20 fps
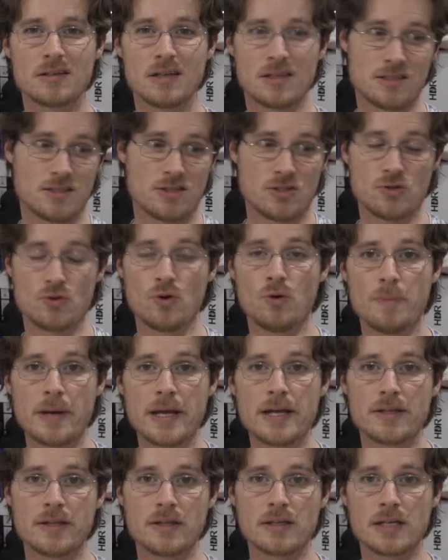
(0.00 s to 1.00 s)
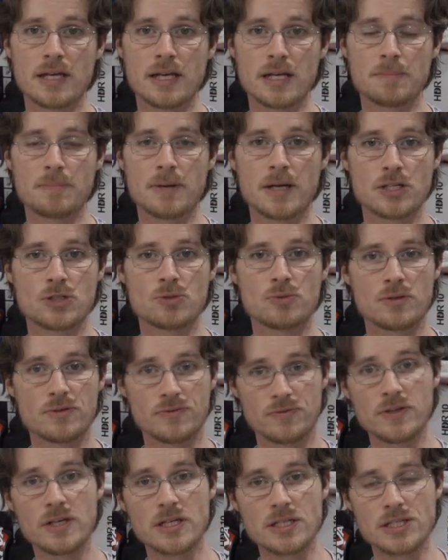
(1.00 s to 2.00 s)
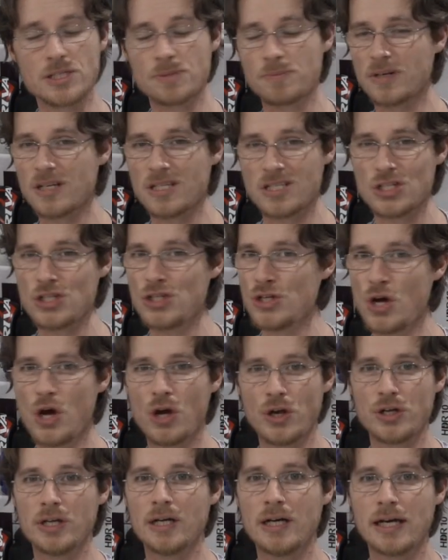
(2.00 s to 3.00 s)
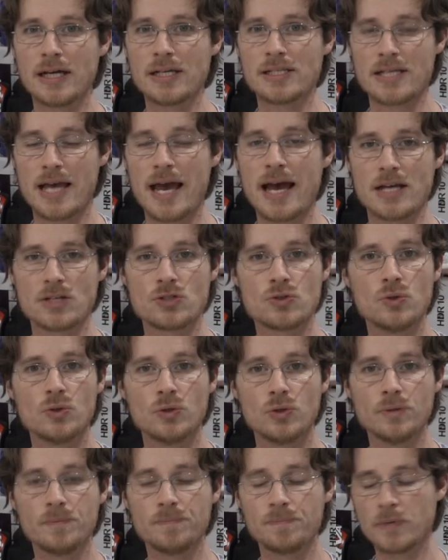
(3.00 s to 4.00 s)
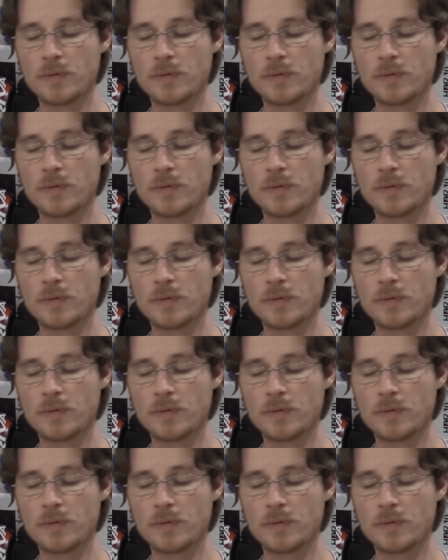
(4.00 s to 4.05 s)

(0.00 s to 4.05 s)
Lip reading: It's sure better than getting punched with a fist, but it's not nice at all.